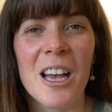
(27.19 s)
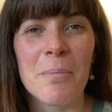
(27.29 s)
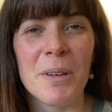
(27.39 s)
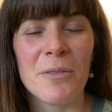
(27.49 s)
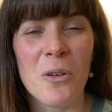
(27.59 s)

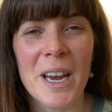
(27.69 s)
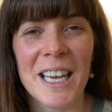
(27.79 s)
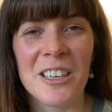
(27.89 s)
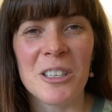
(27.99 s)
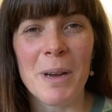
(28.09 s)
Before I
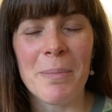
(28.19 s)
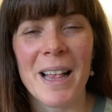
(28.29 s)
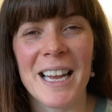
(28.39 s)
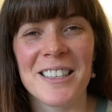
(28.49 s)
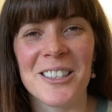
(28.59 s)
get into my
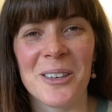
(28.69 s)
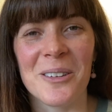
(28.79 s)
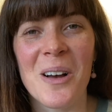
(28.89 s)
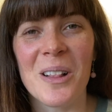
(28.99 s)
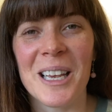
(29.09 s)
plans
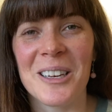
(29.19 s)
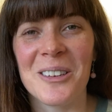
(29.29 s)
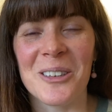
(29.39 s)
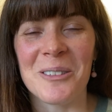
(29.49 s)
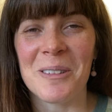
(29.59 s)
though, I'll let
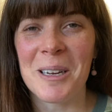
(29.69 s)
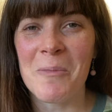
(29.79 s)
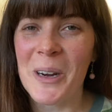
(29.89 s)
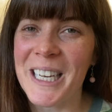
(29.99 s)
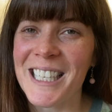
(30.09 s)
you know what I'm
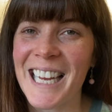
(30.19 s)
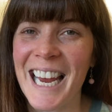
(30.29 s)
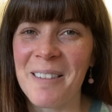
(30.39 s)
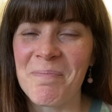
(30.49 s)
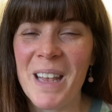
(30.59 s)
wearing
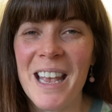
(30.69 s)
today.